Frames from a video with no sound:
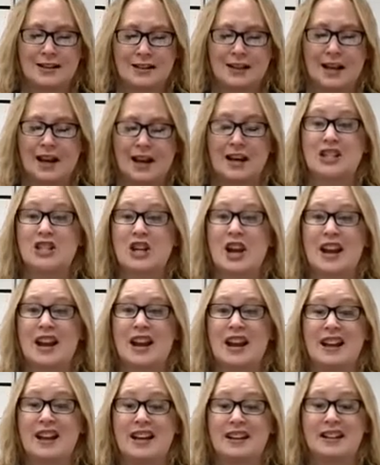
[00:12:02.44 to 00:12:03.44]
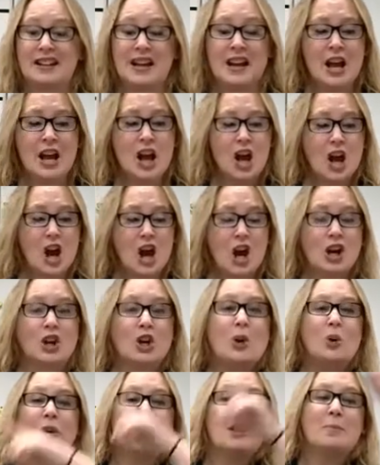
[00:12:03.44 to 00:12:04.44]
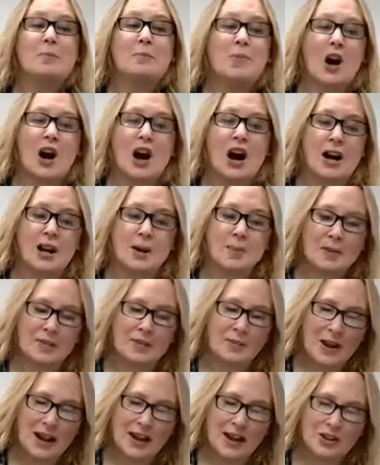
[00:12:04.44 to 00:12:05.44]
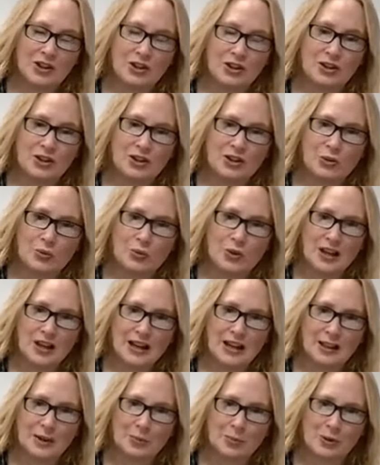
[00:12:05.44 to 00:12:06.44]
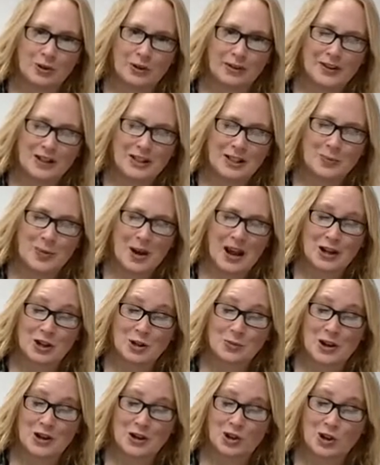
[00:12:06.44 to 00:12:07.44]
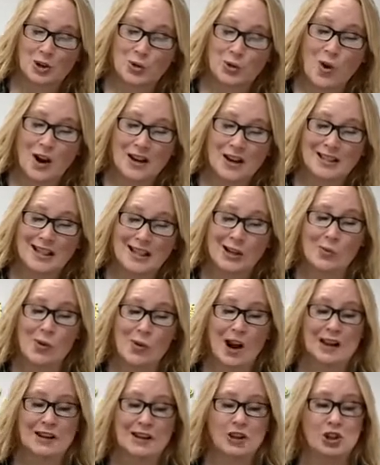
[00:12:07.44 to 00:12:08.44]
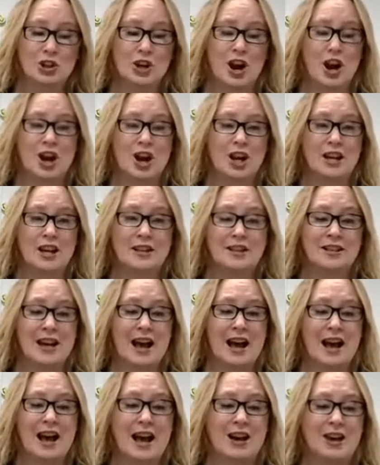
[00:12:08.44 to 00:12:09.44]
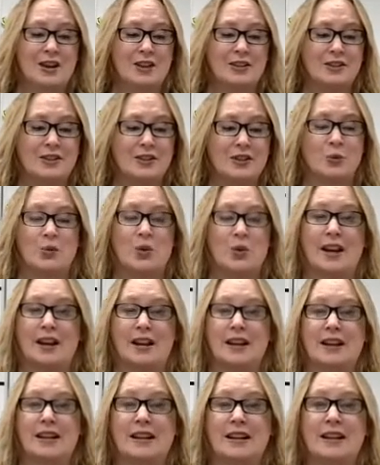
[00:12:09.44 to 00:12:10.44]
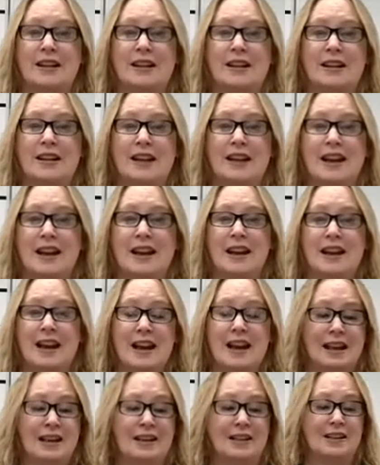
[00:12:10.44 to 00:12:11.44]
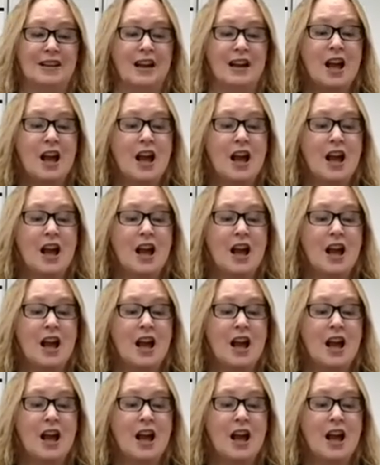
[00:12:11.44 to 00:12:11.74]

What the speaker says: Liza Jane. Go to the bottom of page 3, the previous page, measure 21. Charlotte Towns, ready? And